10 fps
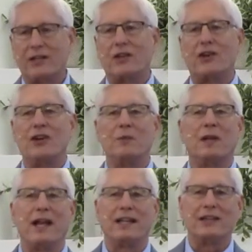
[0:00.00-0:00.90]
to earn
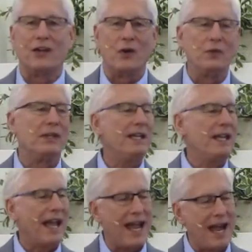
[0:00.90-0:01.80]
what I can only
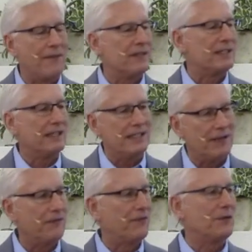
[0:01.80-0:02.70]
have as a
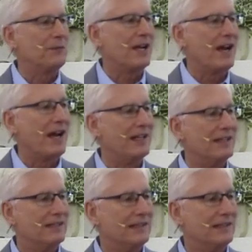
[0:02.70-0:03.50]
gift from God.